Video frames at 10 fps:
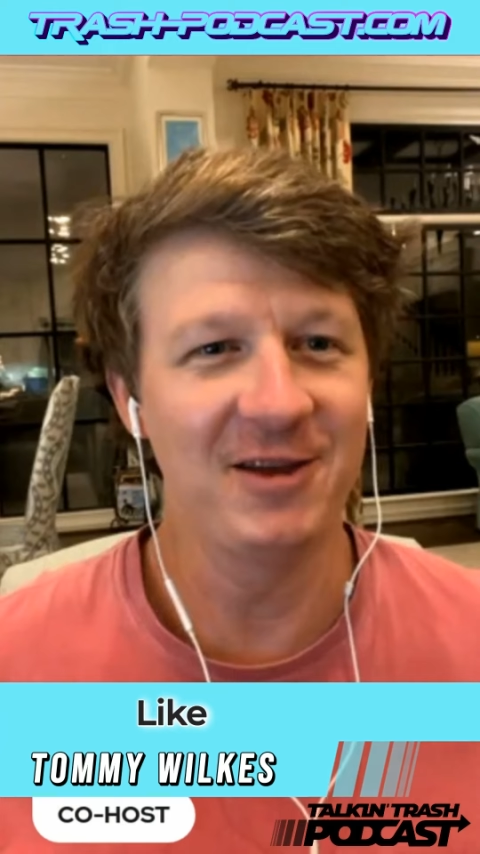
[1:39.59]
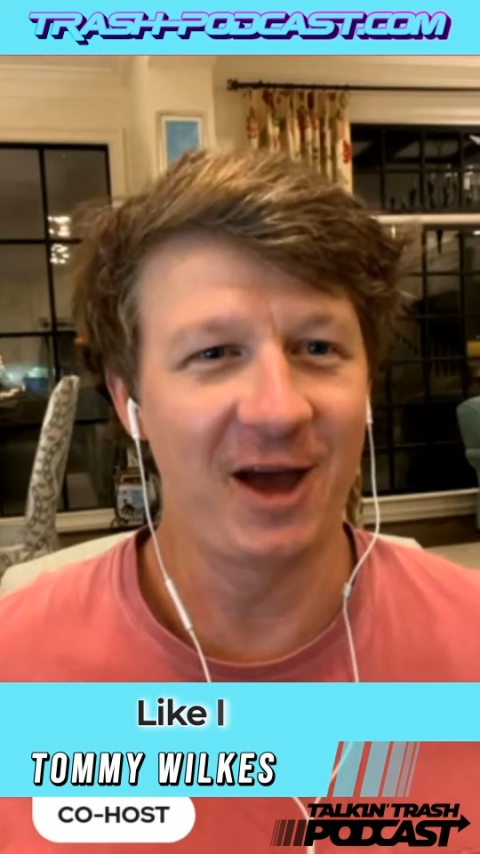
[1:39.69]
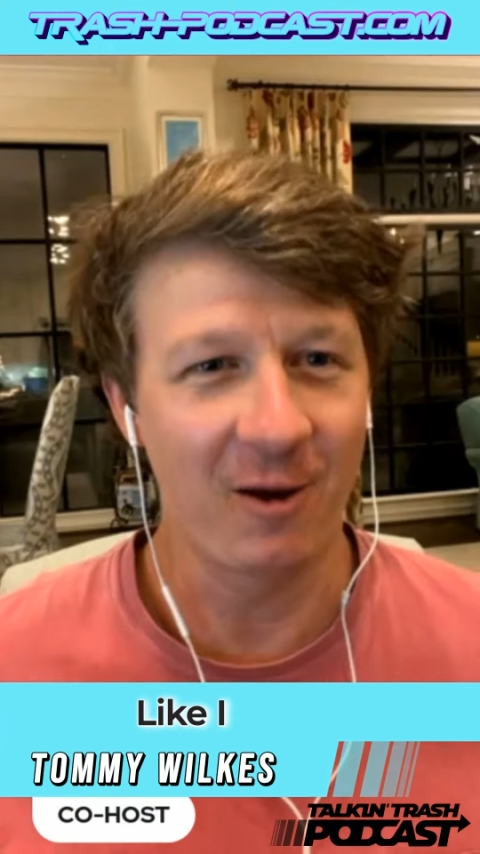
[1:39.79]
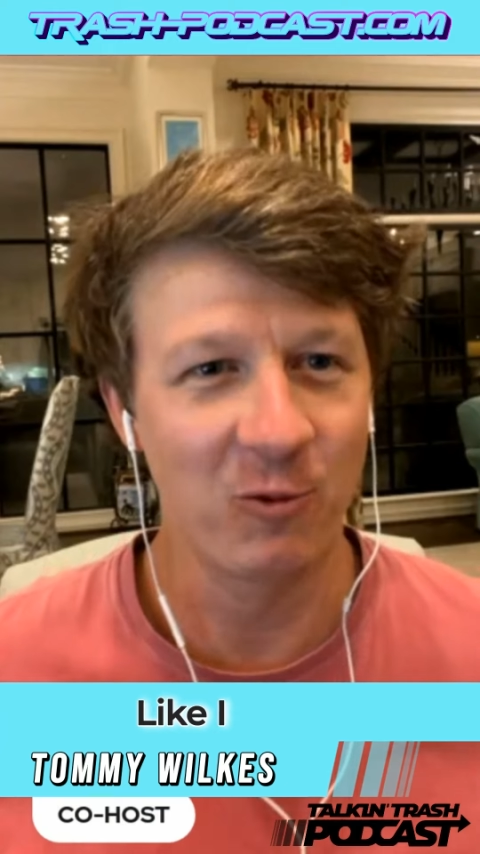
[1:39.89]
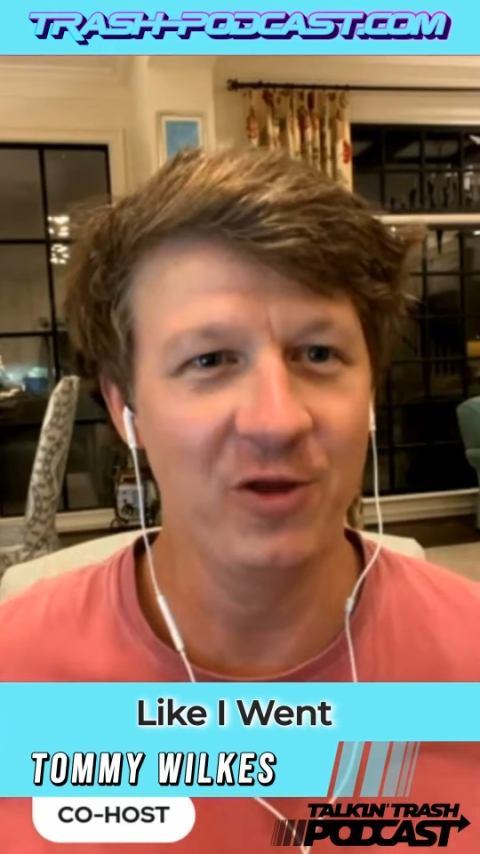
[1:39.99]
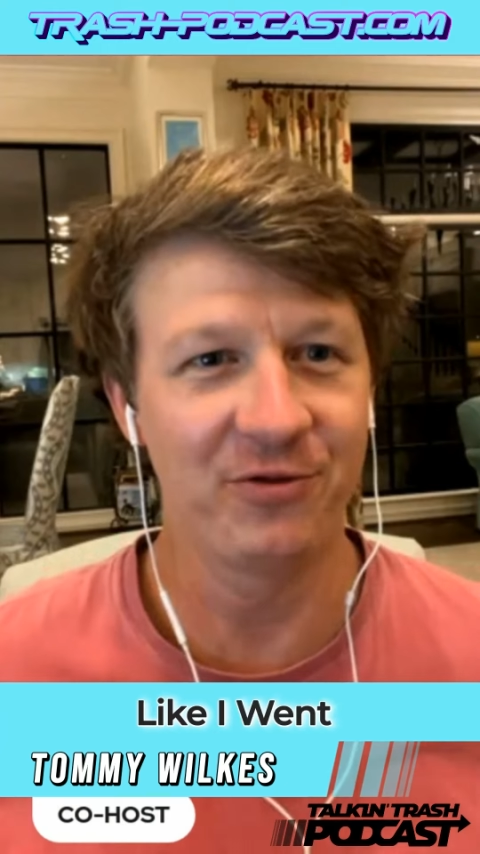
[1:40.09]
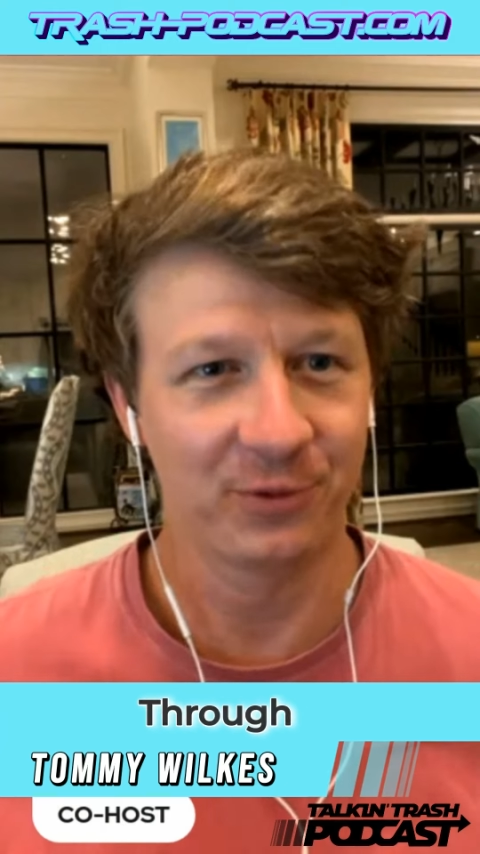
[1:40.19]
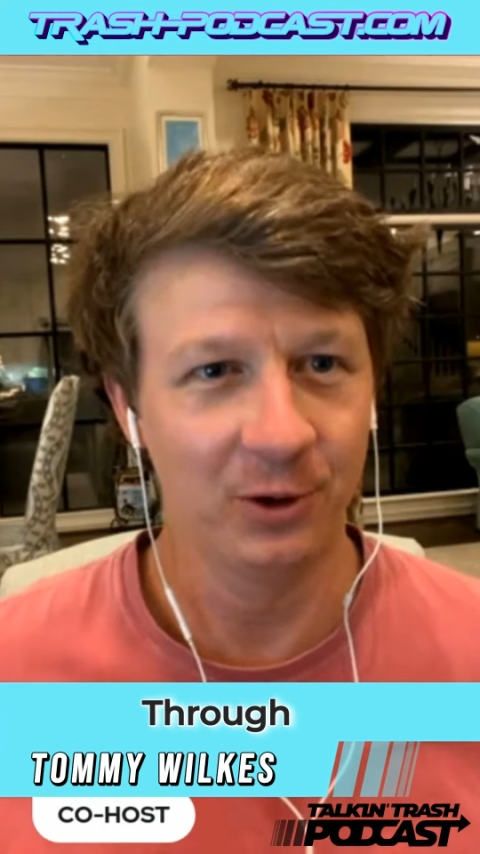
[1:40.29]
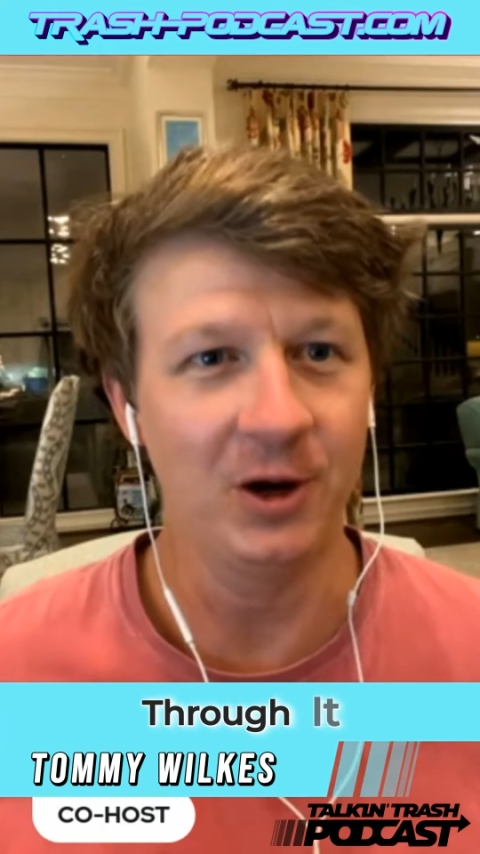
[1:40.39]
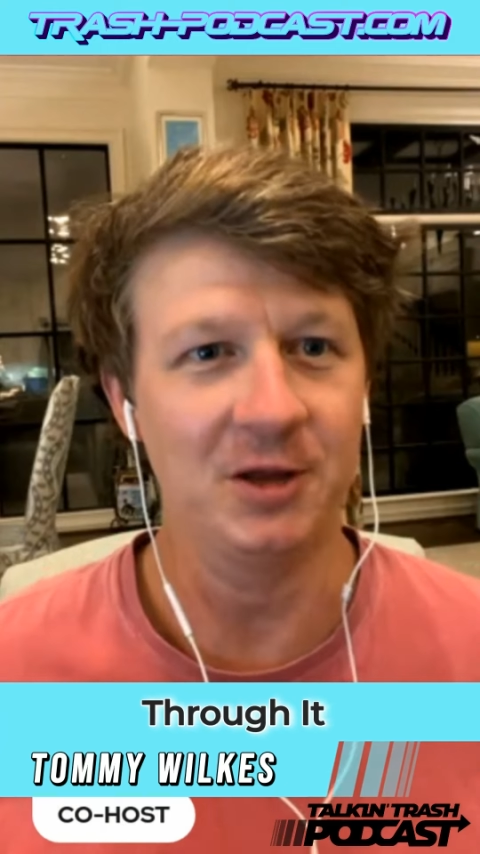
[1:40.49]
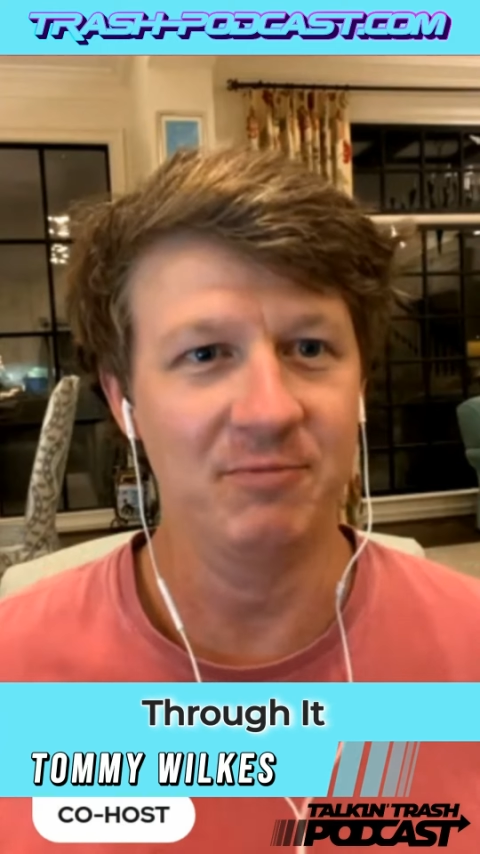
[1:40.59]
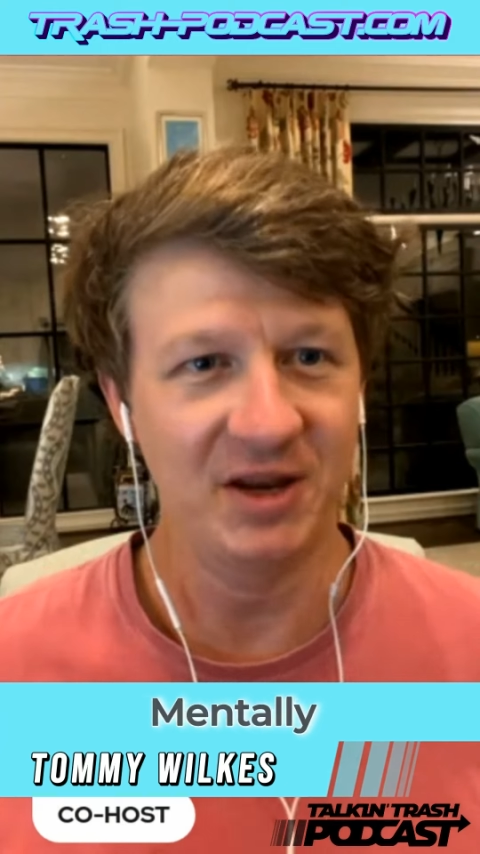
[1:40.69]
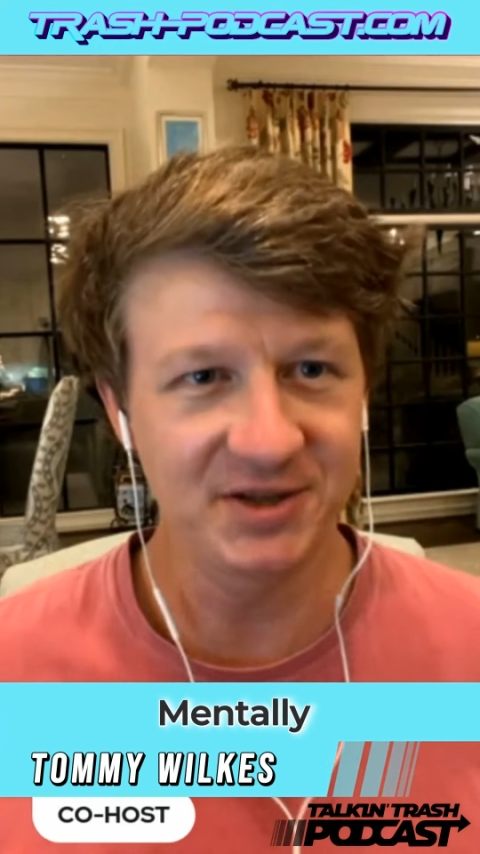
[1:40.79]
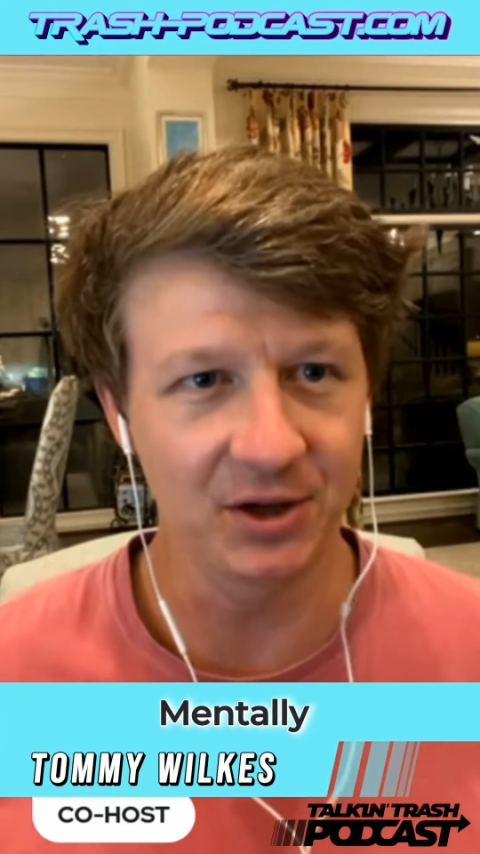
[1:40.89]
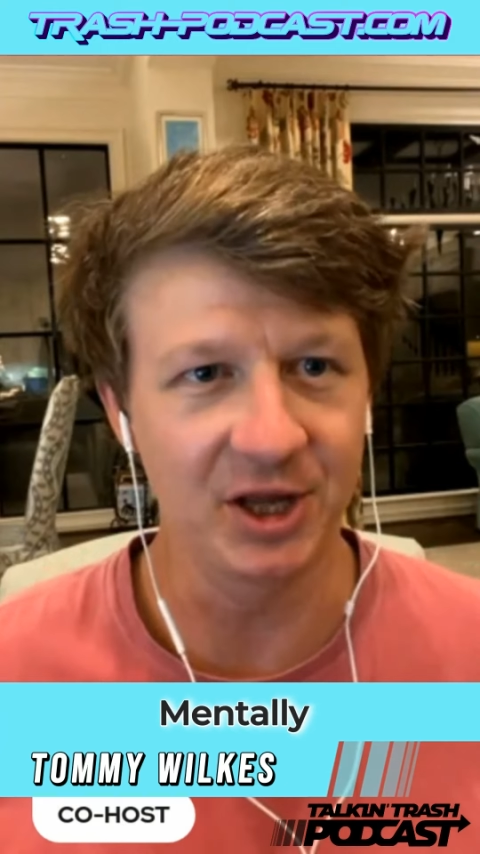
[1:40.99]
I I went through it
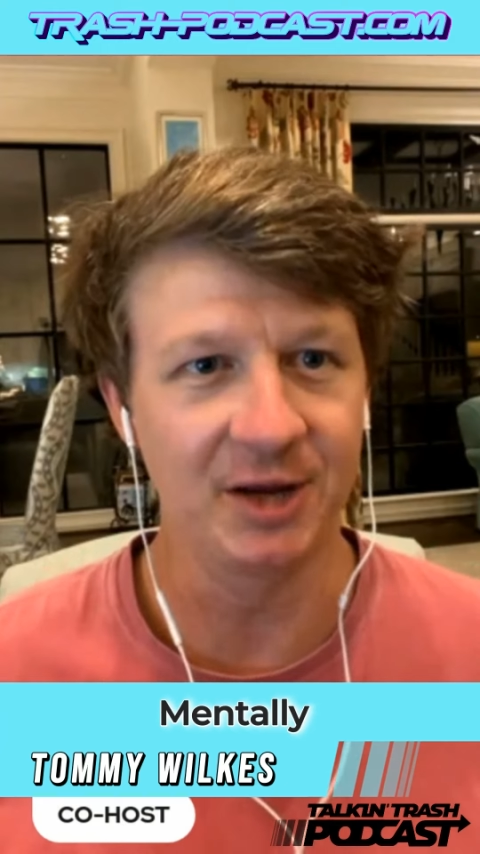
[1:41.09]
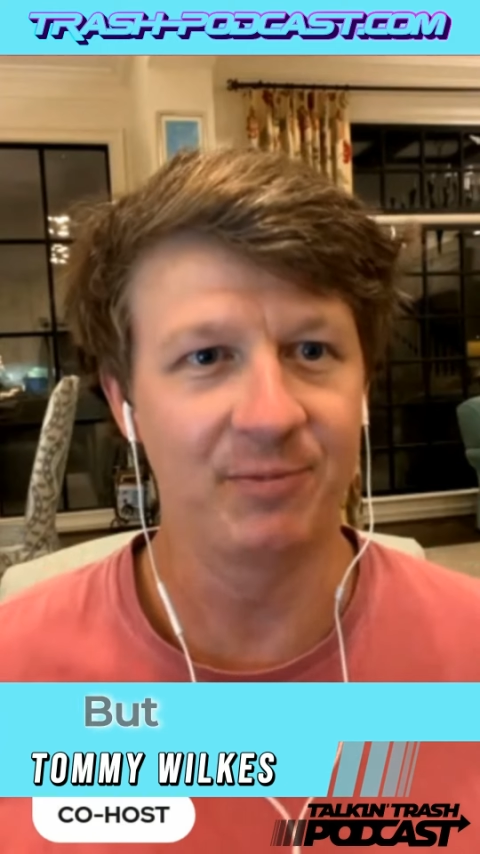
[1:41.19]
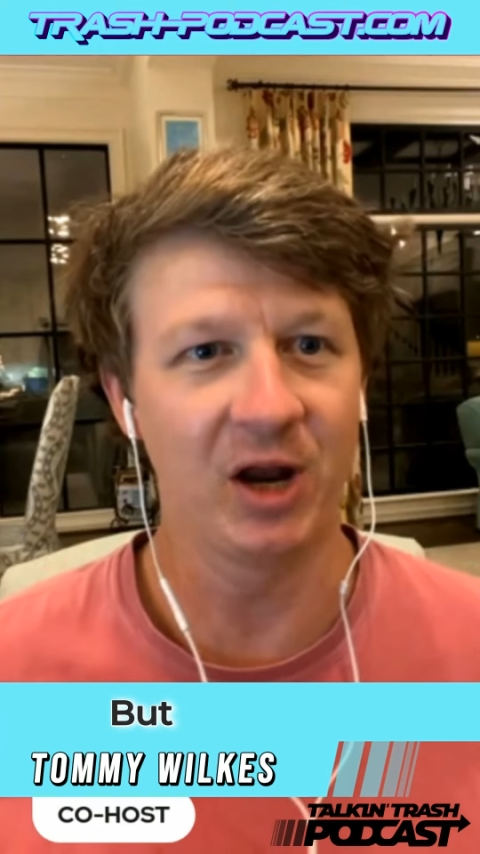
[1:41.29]
mentally,